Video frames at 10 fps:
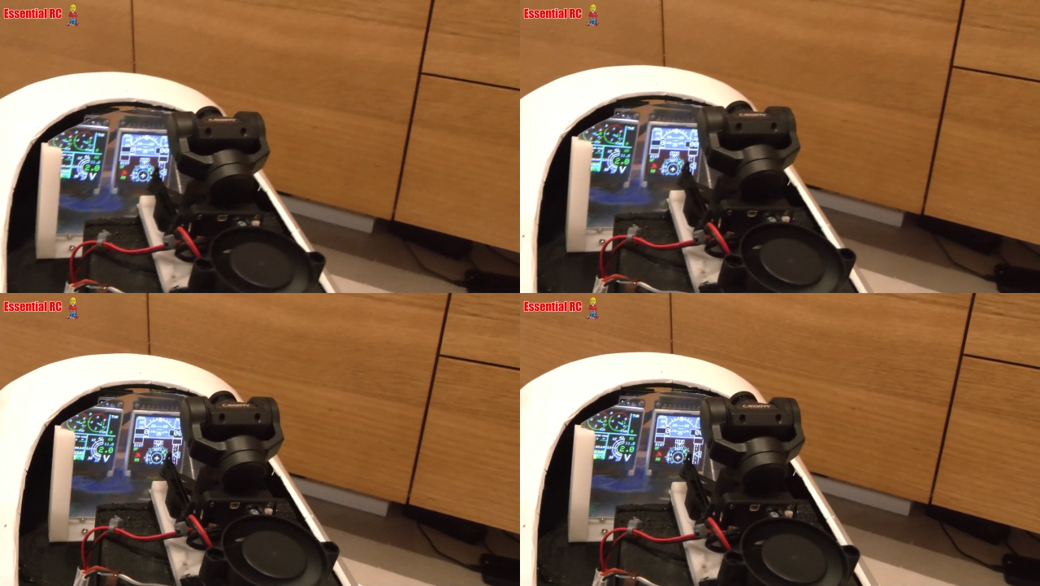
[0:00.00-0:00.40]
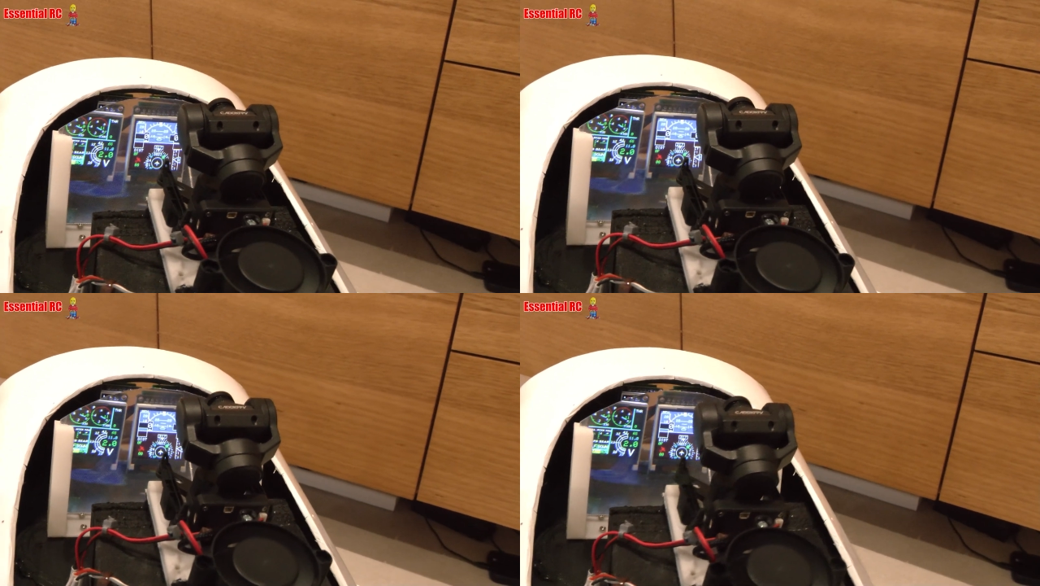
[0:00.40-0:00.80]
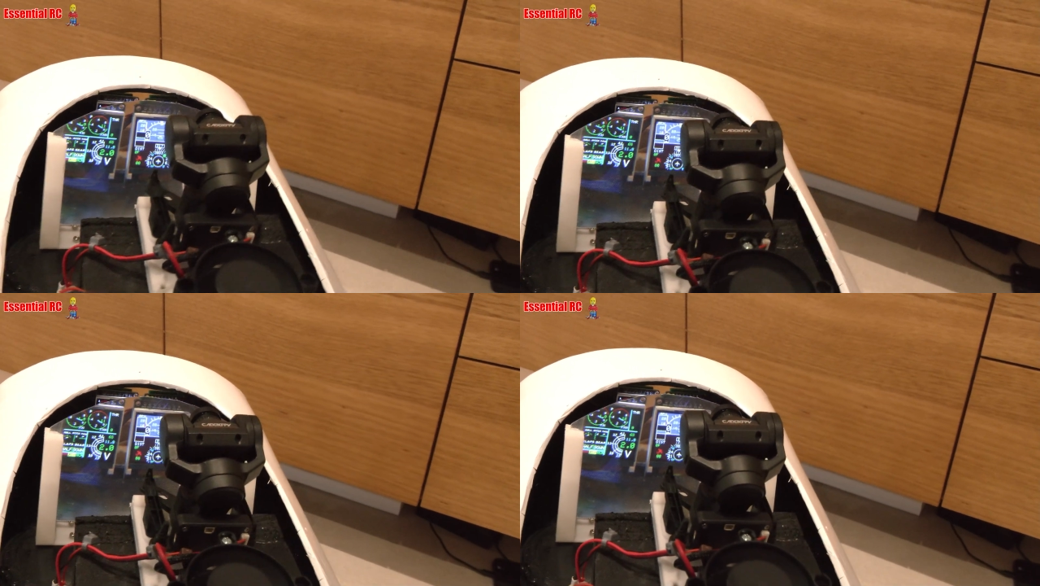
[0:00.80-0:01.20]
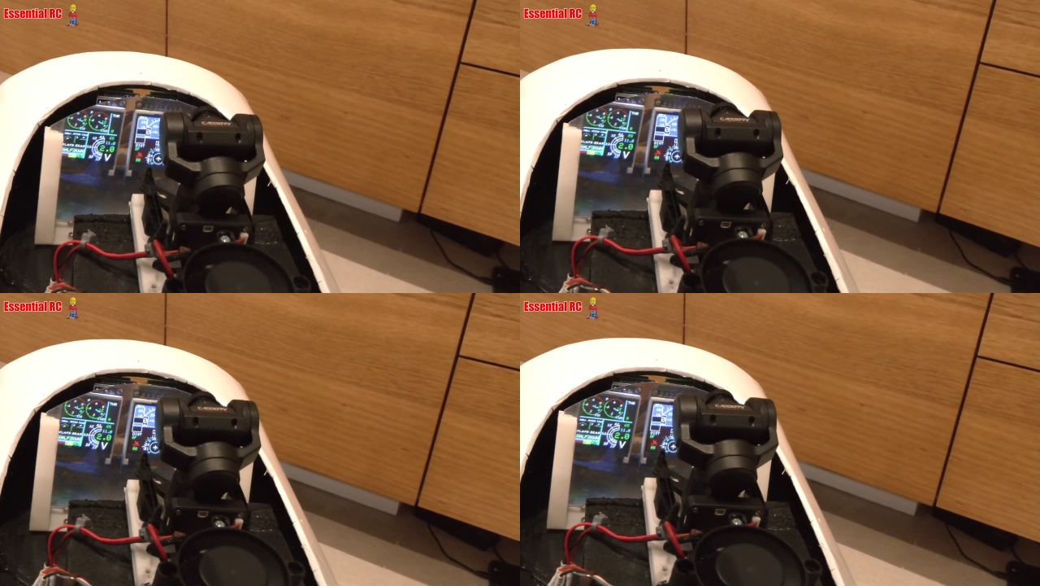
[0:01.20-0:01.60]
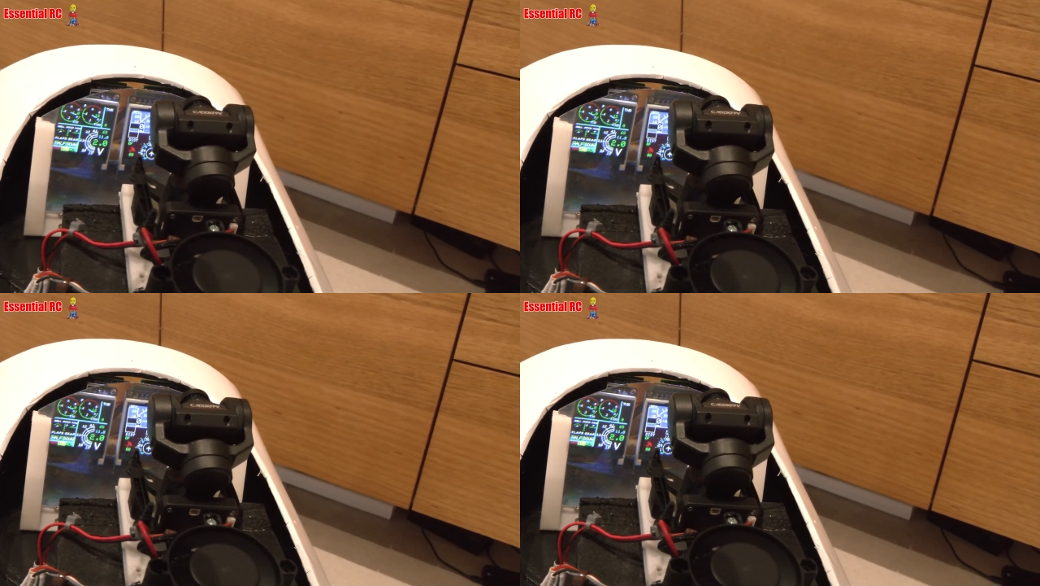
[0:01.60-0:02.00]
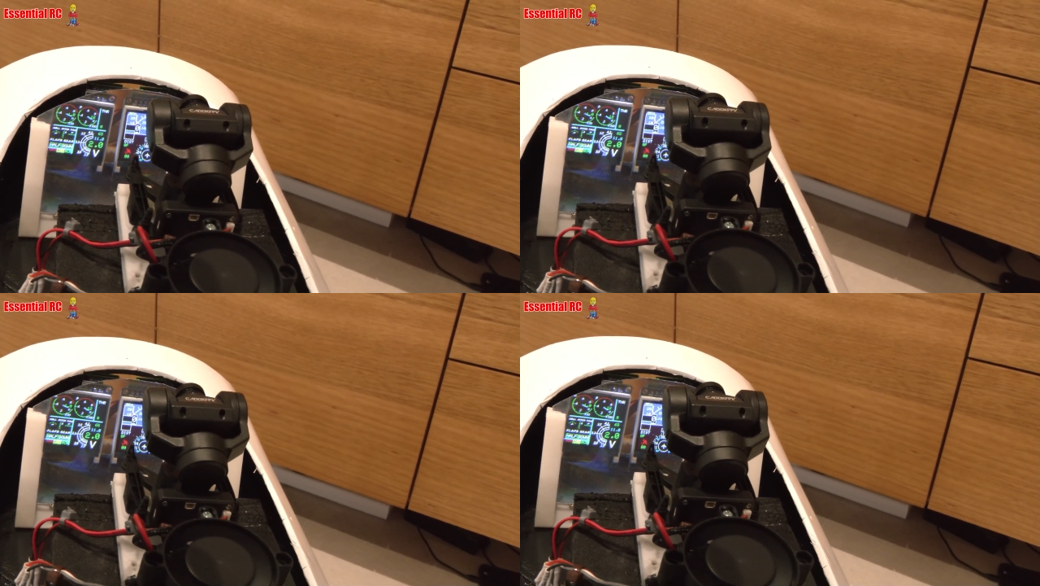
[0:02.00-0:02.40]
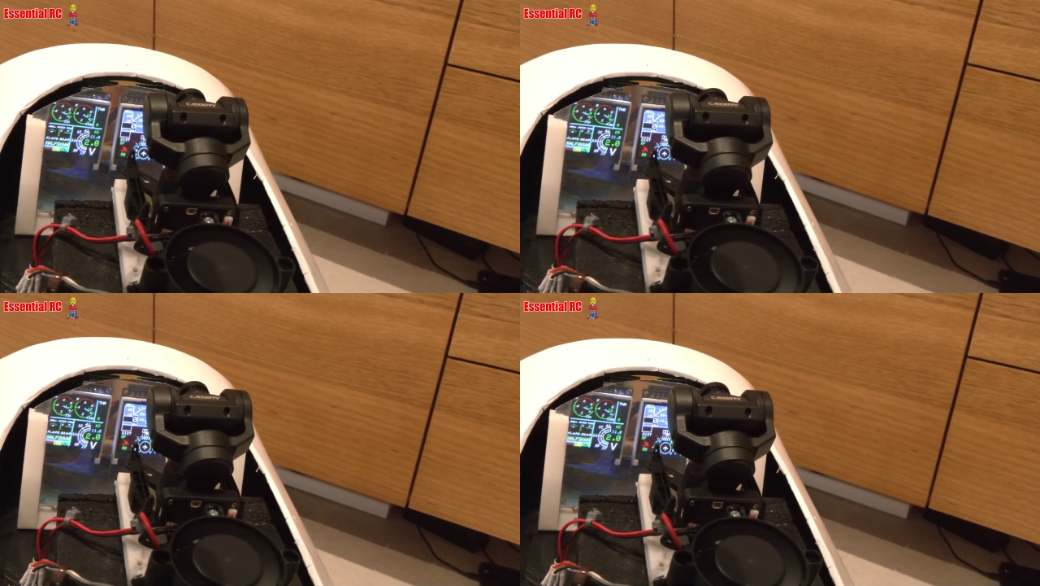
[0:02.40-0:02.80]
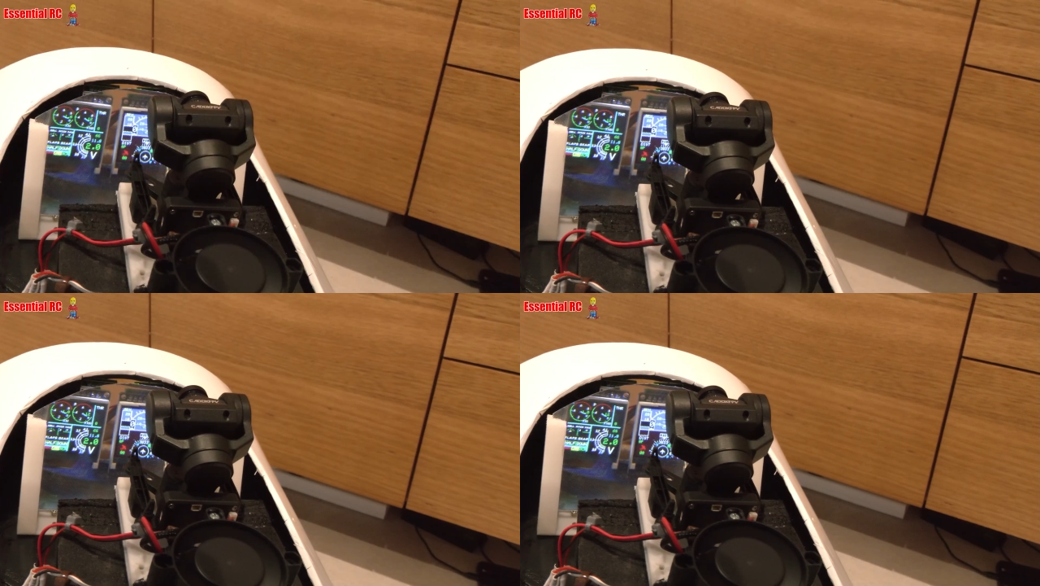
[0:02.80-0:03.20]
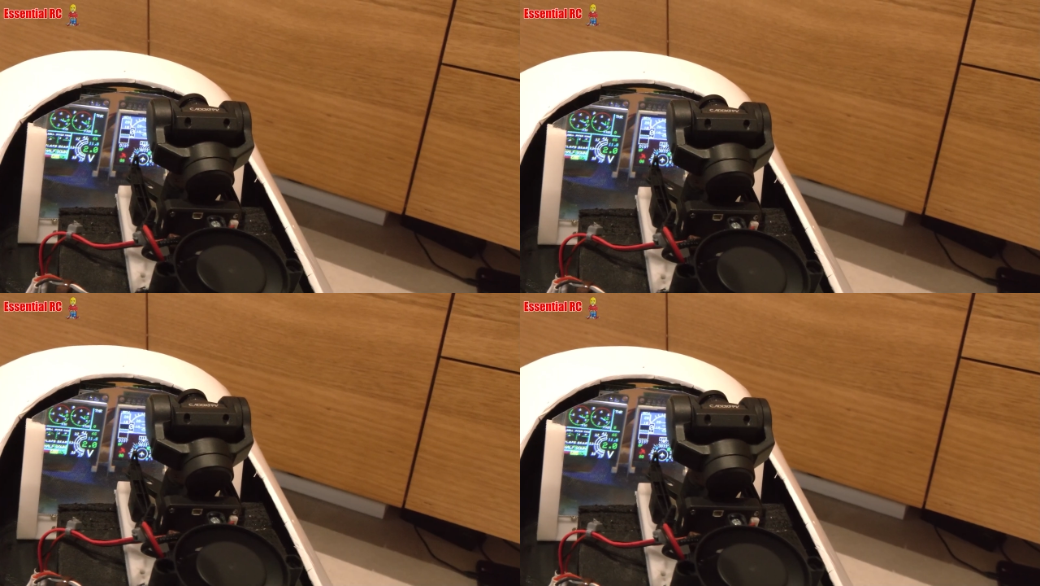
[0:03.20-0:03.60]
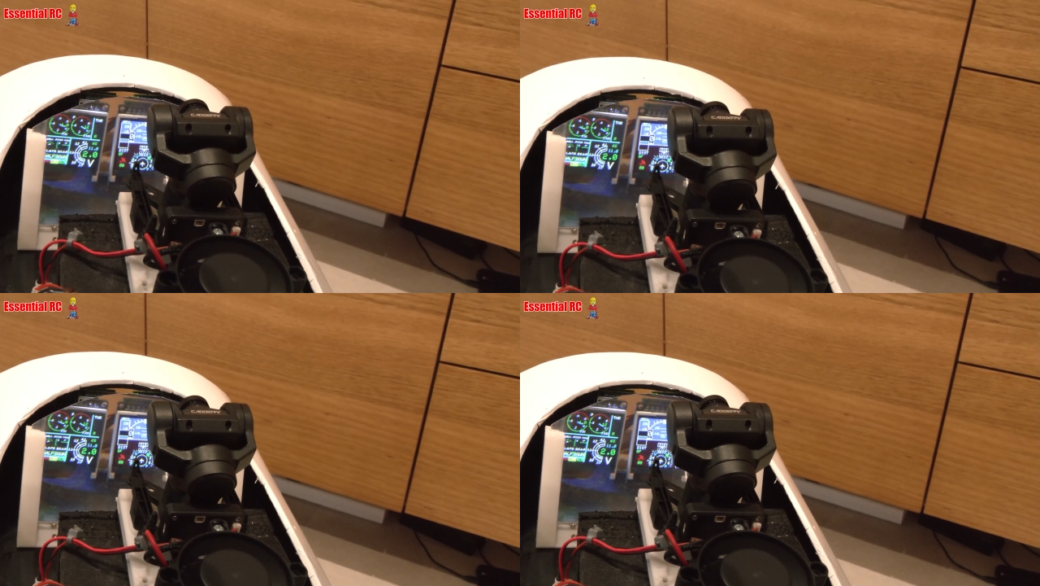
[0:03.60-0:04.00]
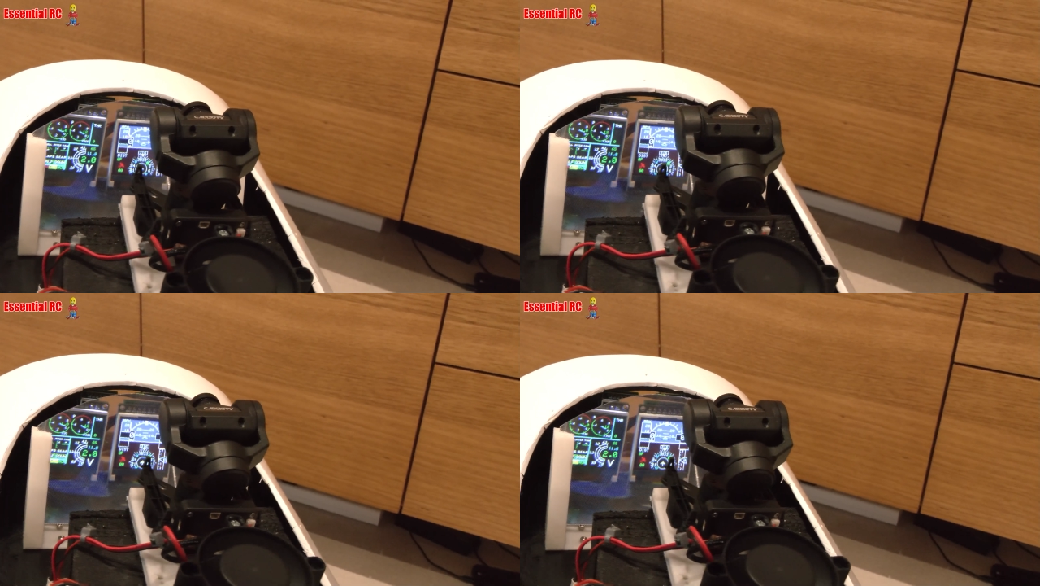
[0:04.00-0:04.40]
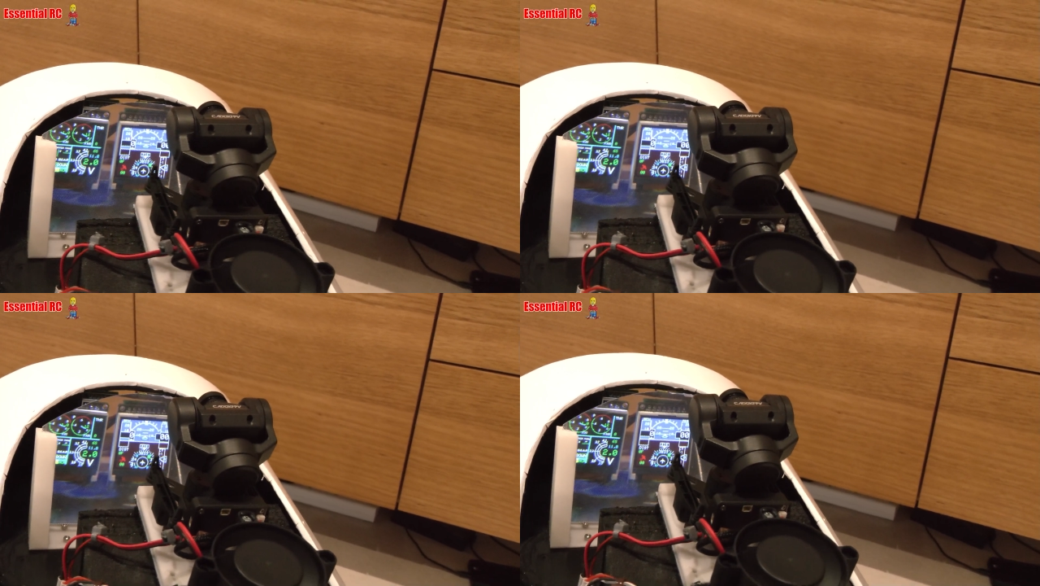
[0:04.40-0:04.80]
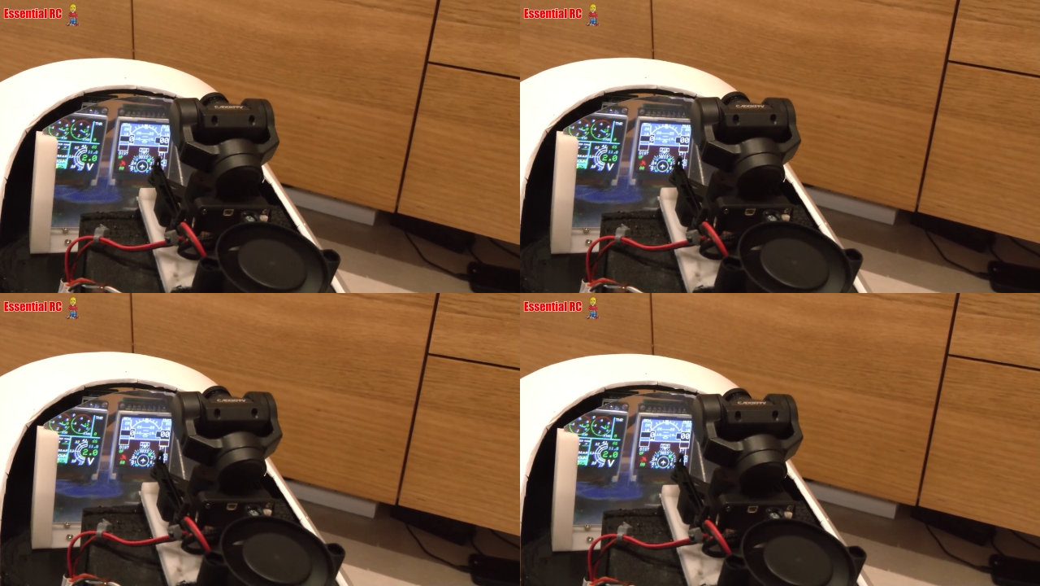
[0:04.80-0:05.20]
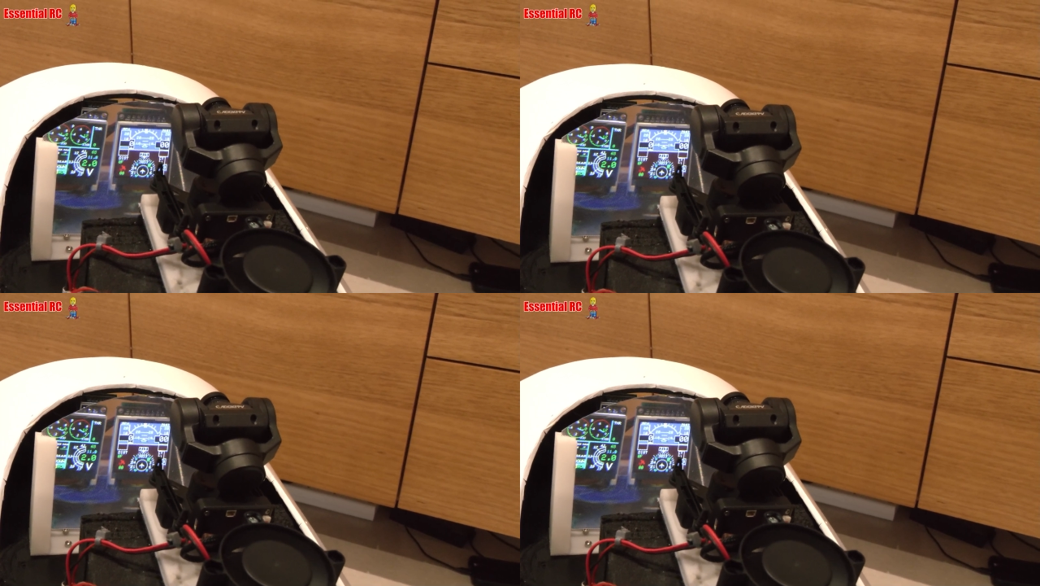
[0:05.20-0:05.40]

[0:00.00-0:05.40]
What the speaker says: No face is visible, so there are no lips to read.